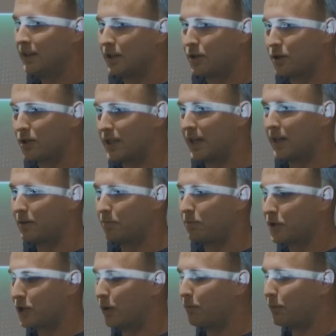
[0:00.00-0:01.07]
that just take
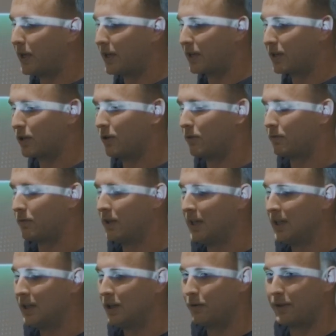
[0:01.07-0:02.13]
some parts of
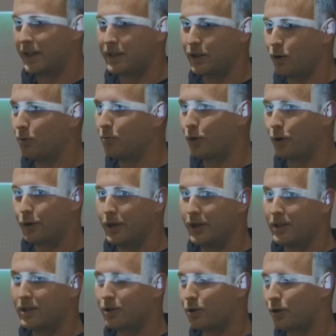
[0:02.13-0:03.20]
like the
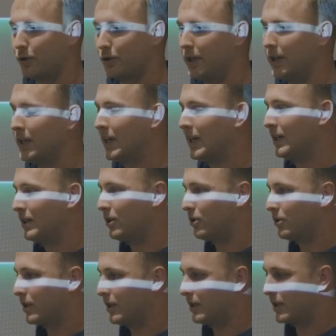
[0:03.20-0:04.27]
onboarding journey
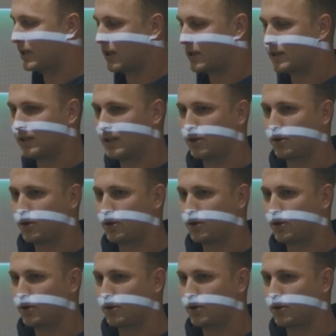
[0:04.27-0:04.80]
or the custody